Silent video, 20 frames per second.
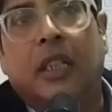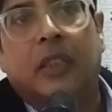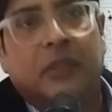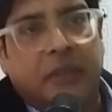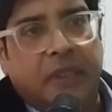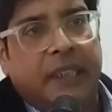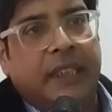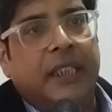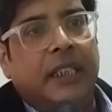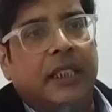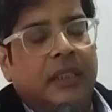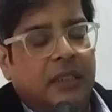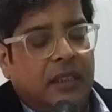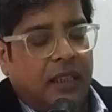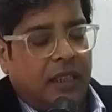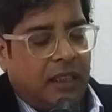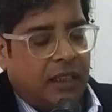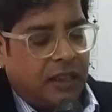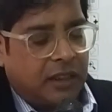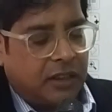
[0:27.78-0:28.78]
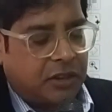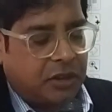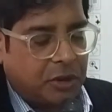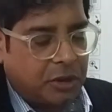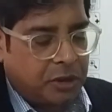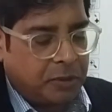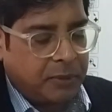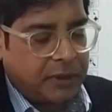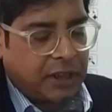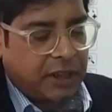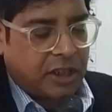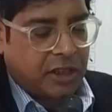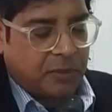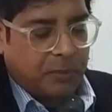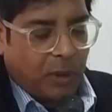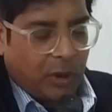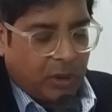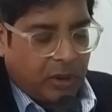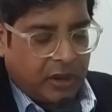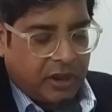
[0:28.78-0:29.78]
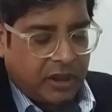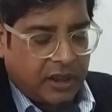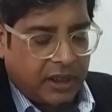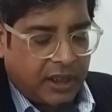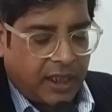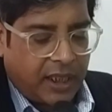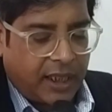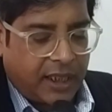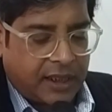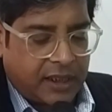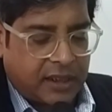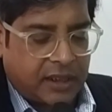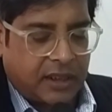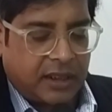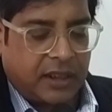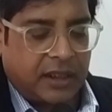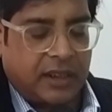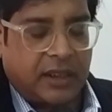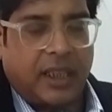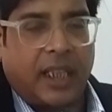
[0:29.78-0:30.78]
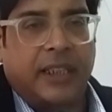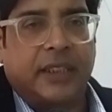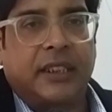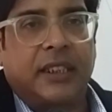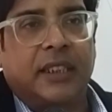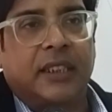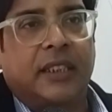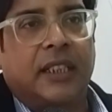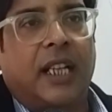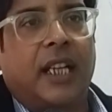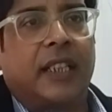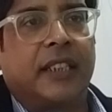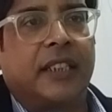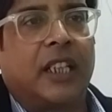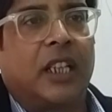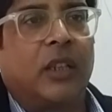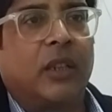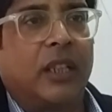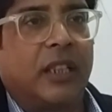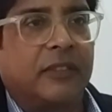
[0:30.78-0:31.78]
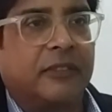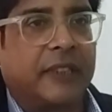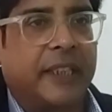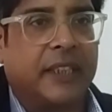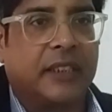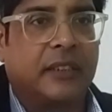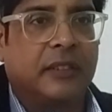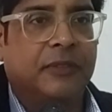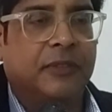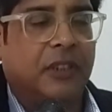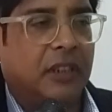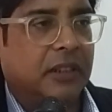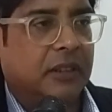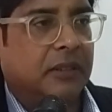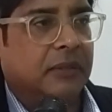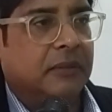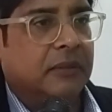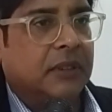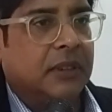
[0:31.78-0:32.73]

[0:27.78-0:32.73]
reading Sushmita's book, and I think I now have read for